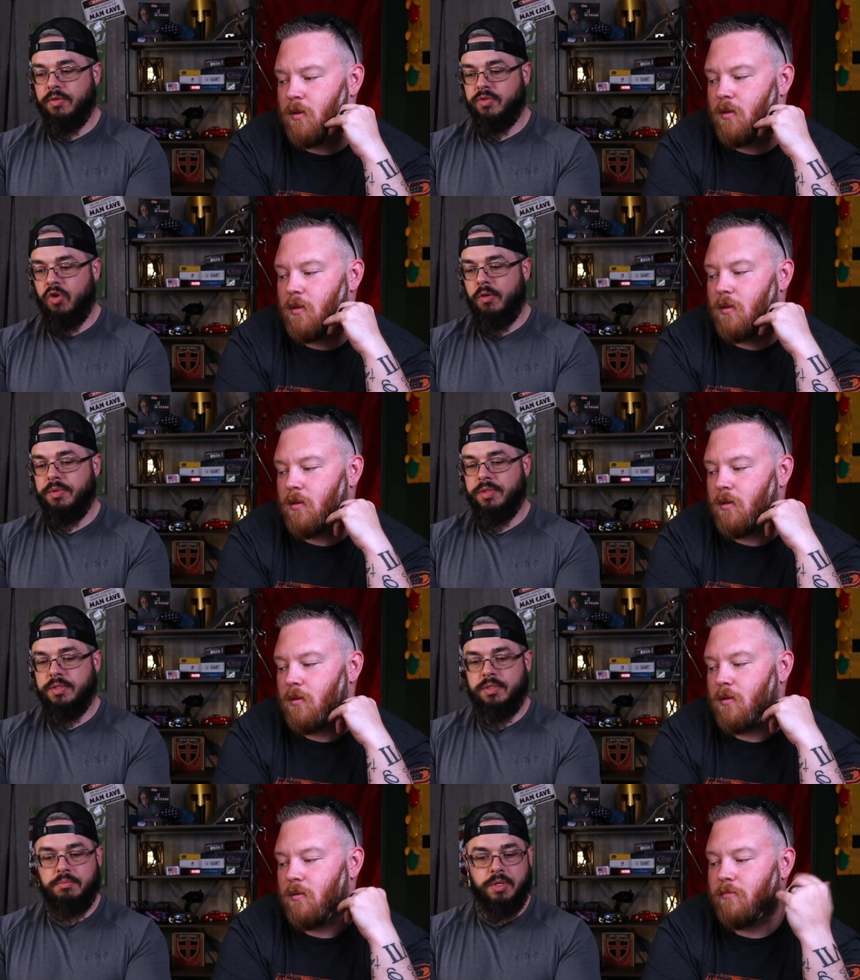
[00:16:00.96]
Speaker 1: of
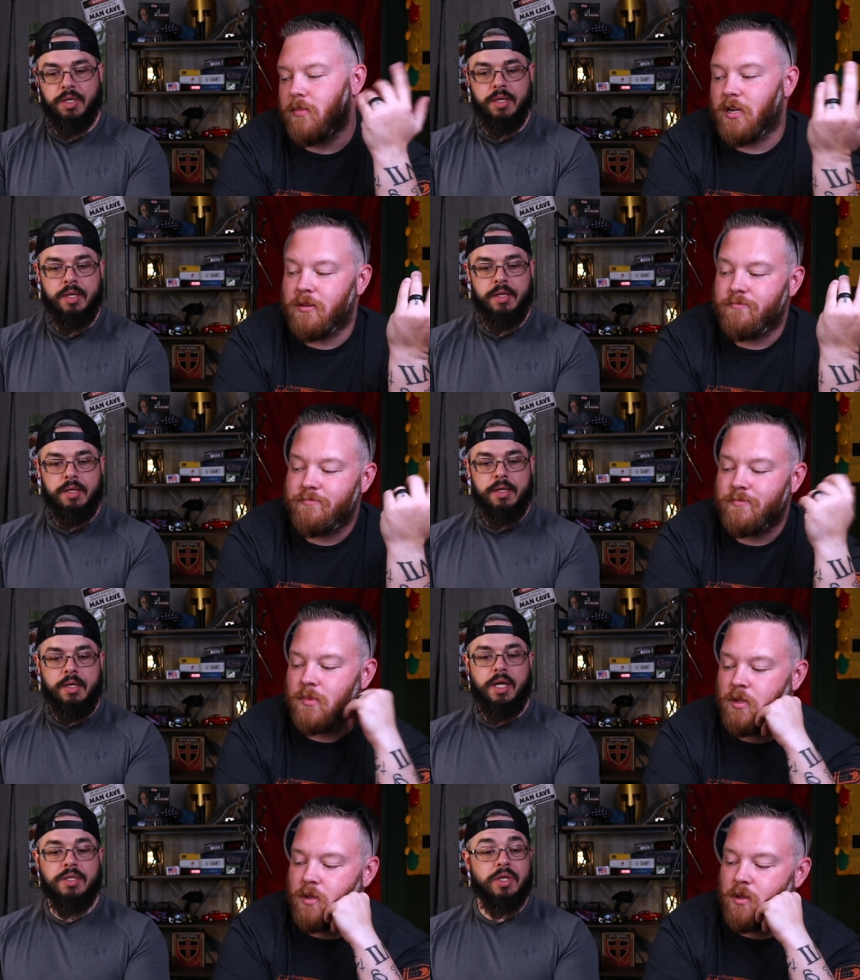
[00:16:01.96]
sharpness. But well,
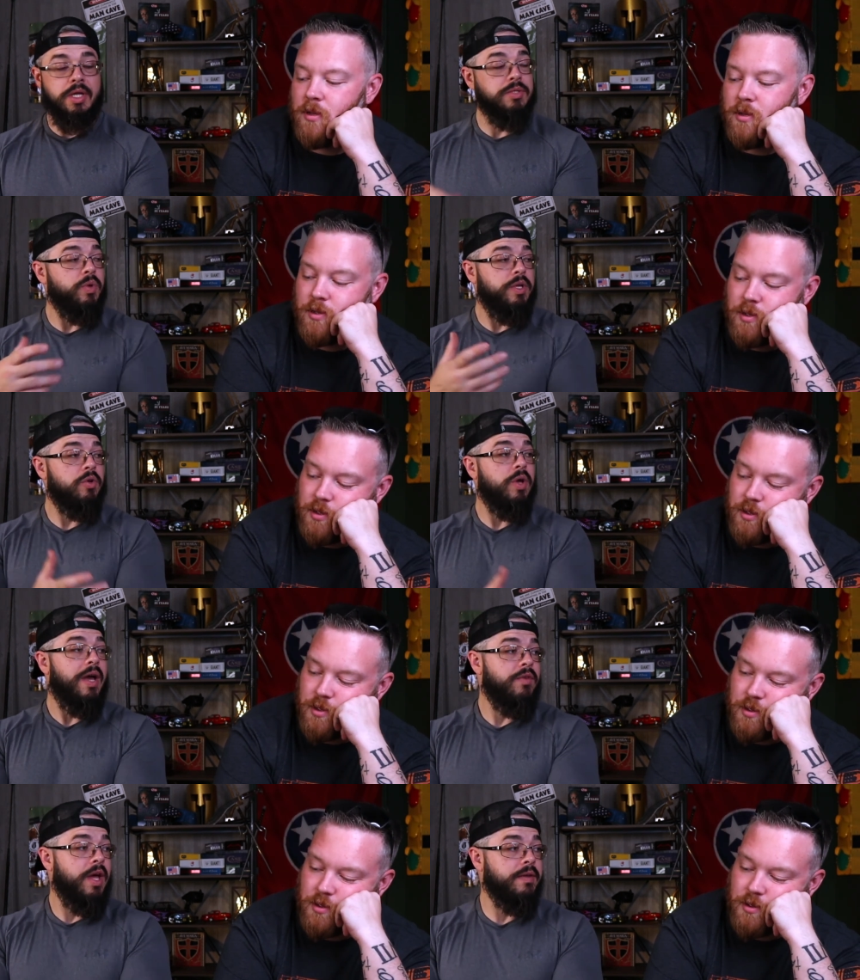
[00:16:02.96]
because because we do
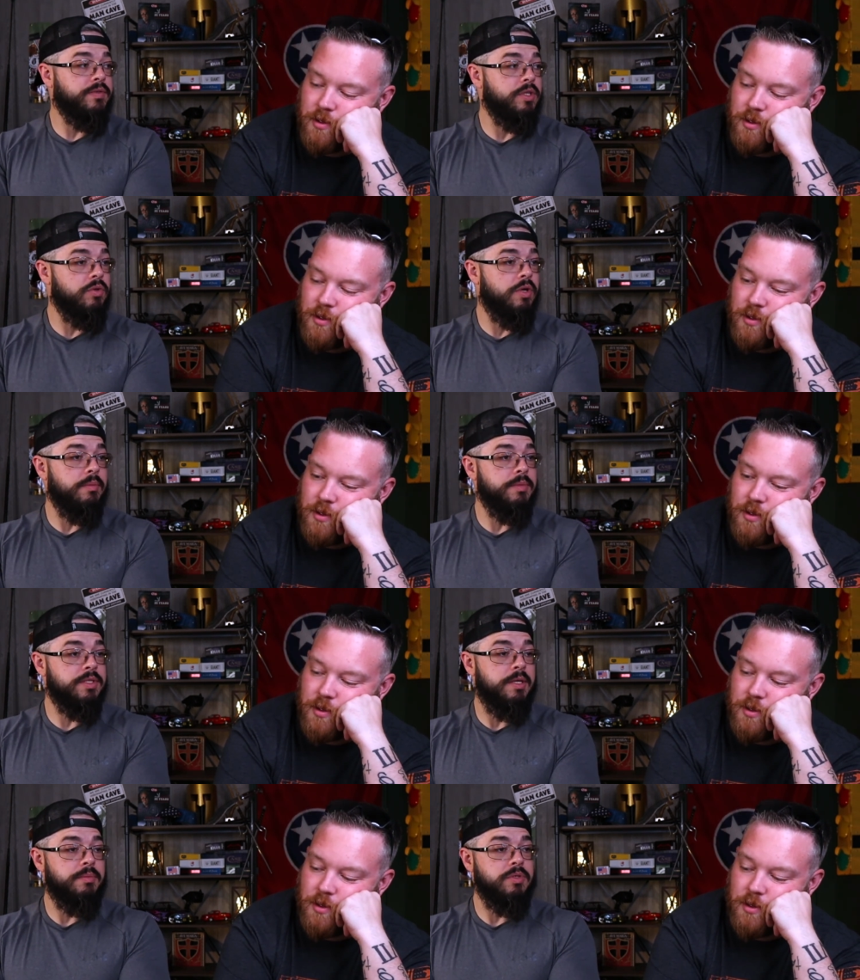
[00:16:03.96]
have knives that do come
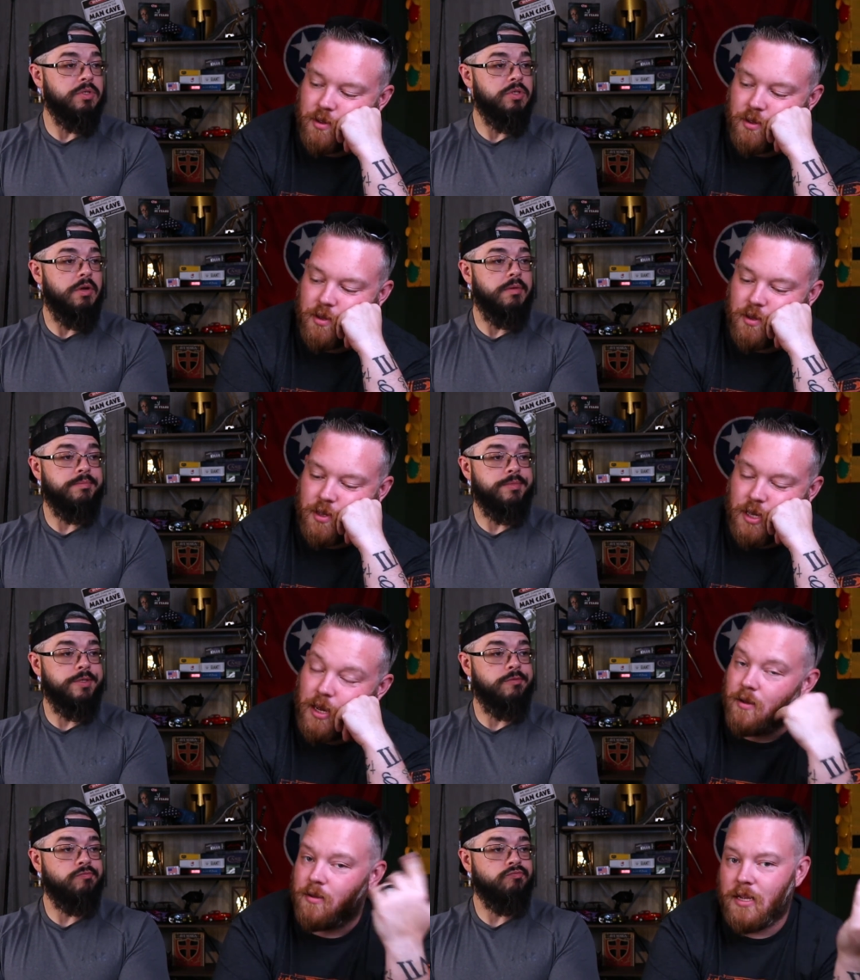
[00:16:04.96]
exceptionally sharp.
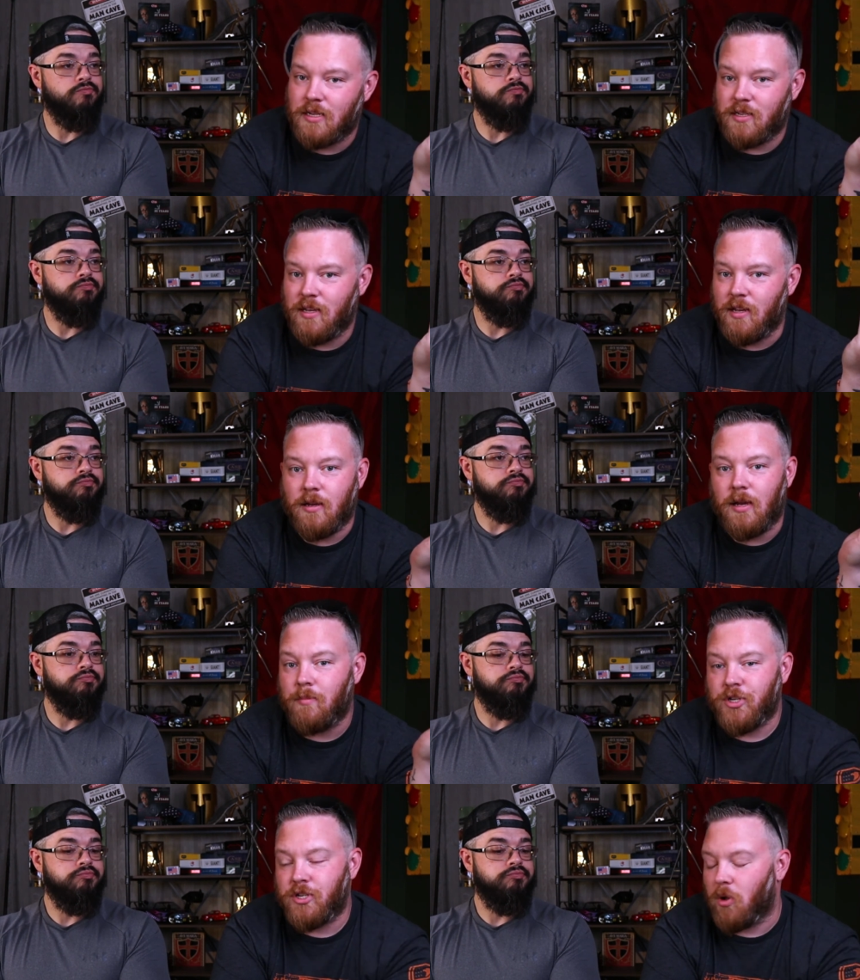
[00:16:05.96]
Yeah,
Speaker 2: and that's the thing.
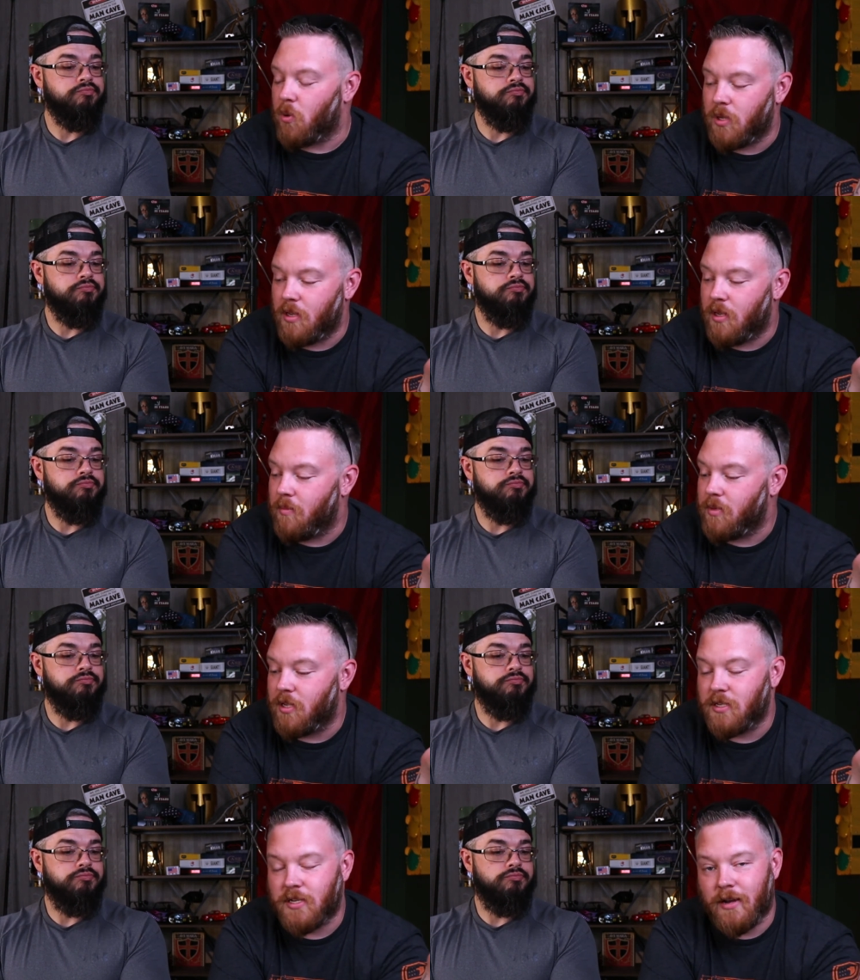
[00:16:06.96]
I'm just holding them
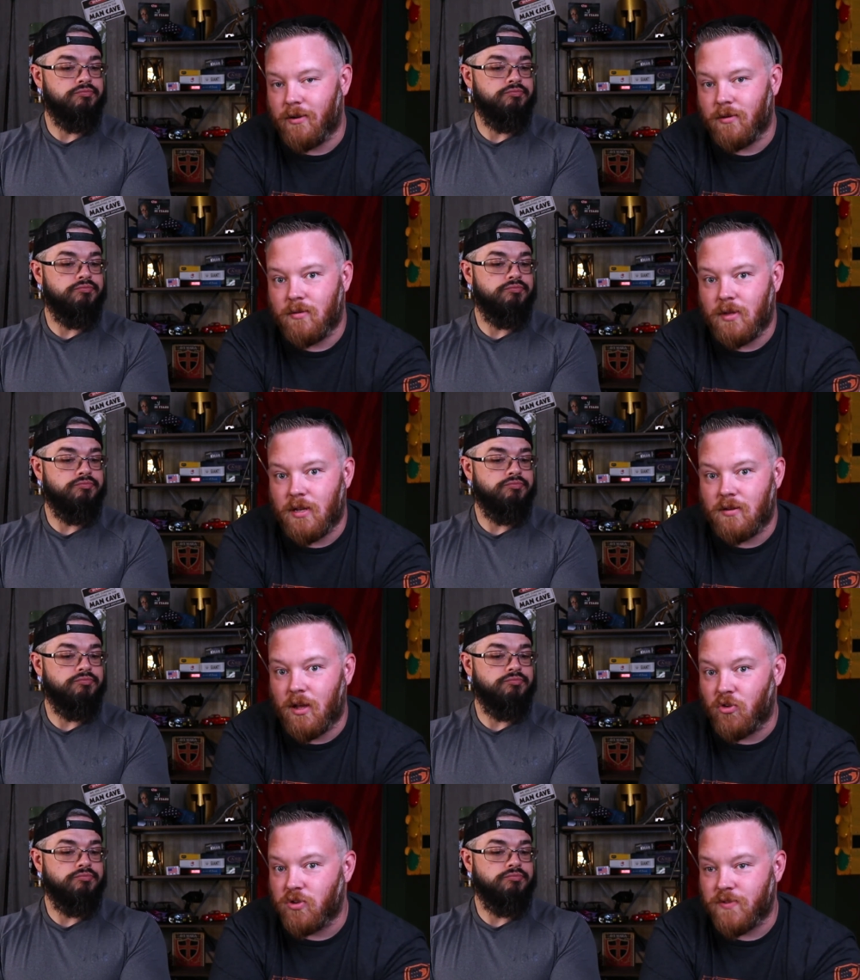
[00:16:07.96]
to the standard that
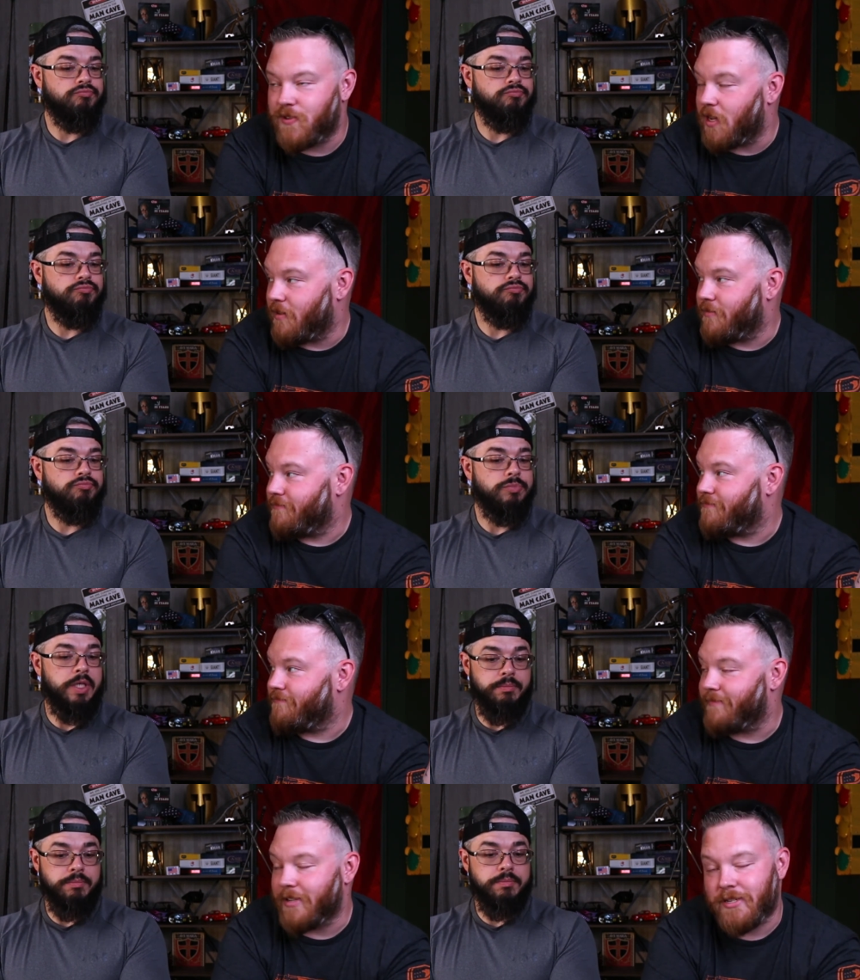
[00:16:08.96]
others have set.
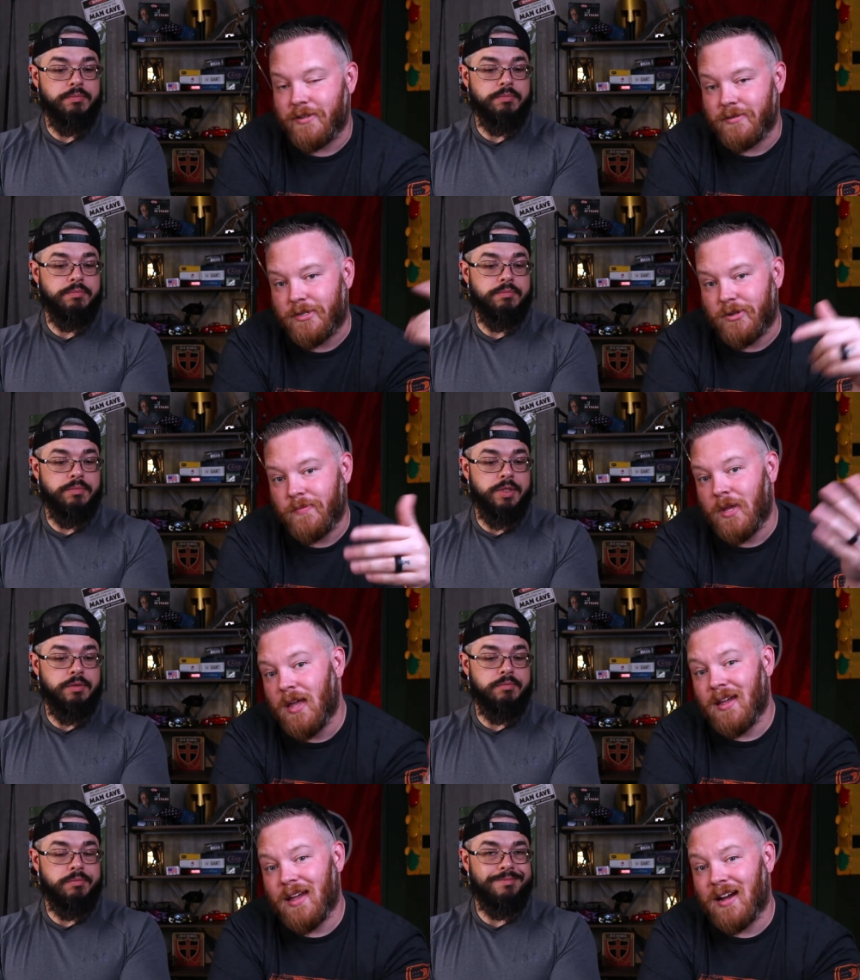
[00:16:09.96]
Yeah, that's it. So, yeah.
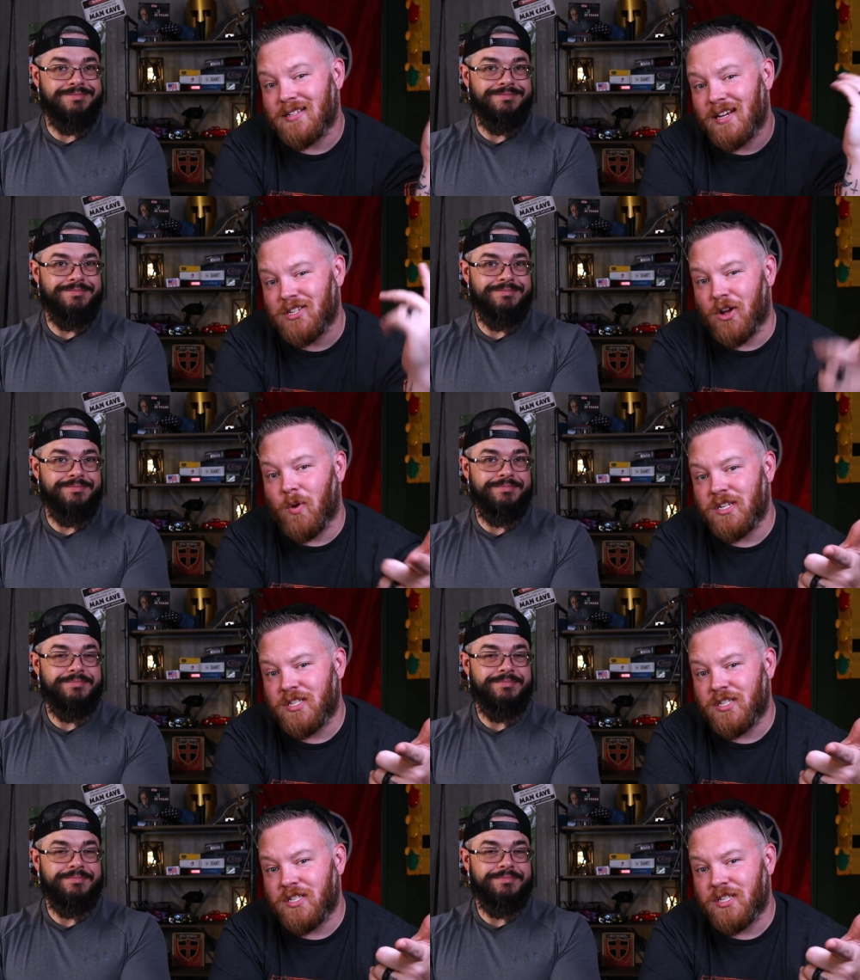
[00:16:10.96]
guys, as always,